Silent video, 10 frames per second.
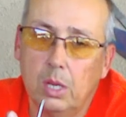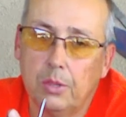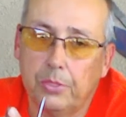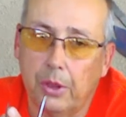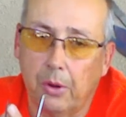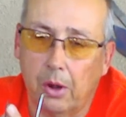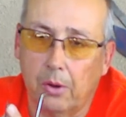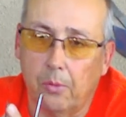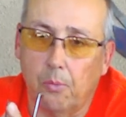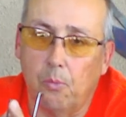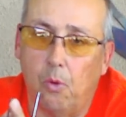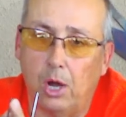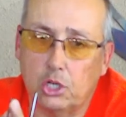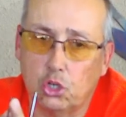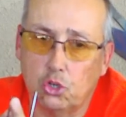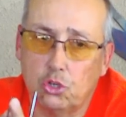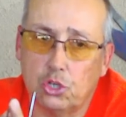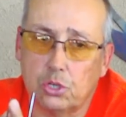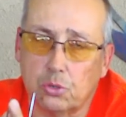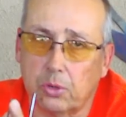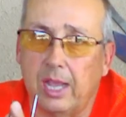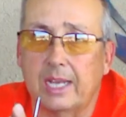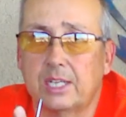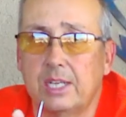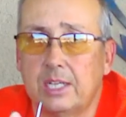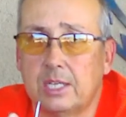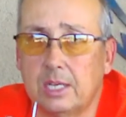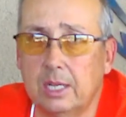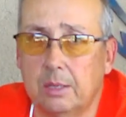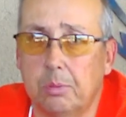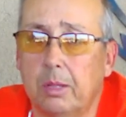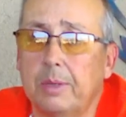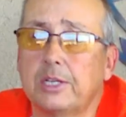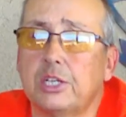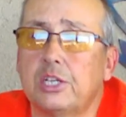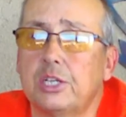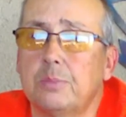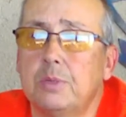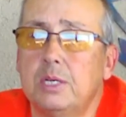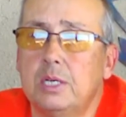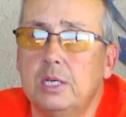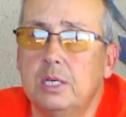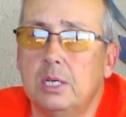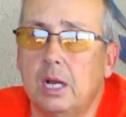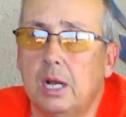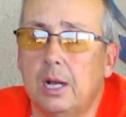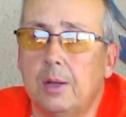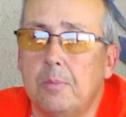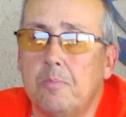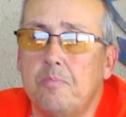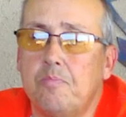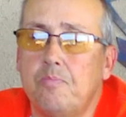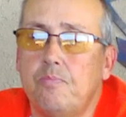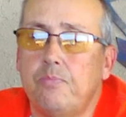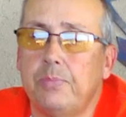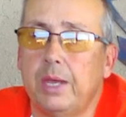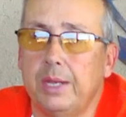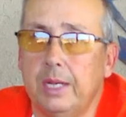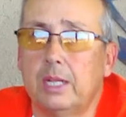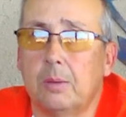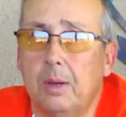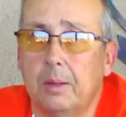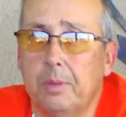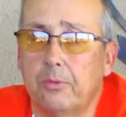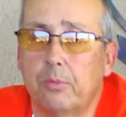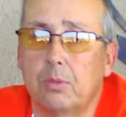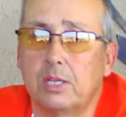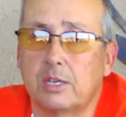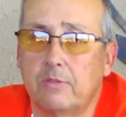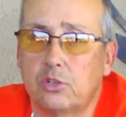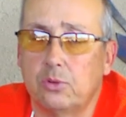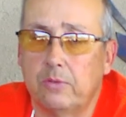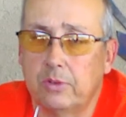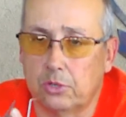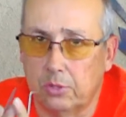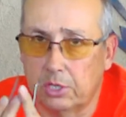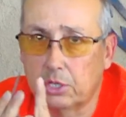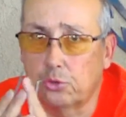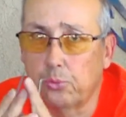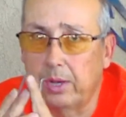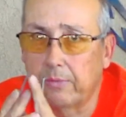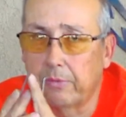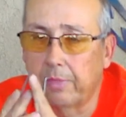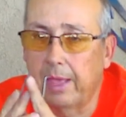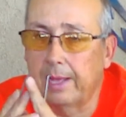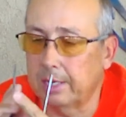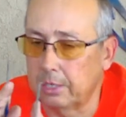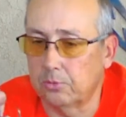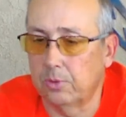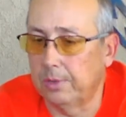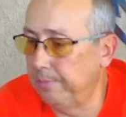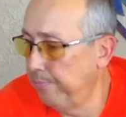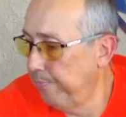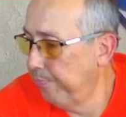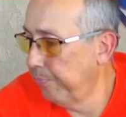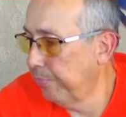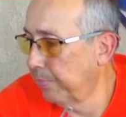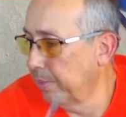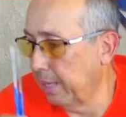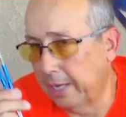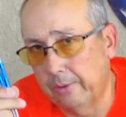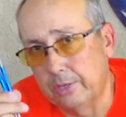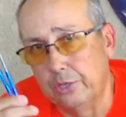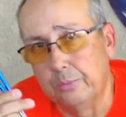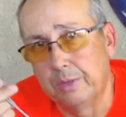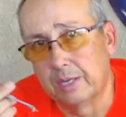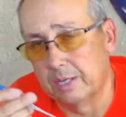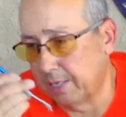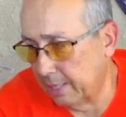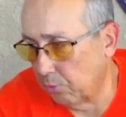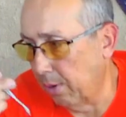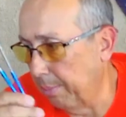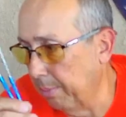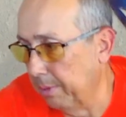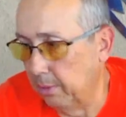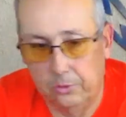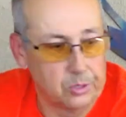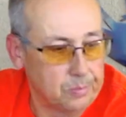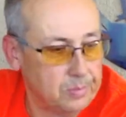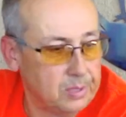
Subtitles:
There are washers or gaskets in the plumbing system that need to come out and be replaced every so often, so this is great for that as well. I carry 2 because I drop them and lose them.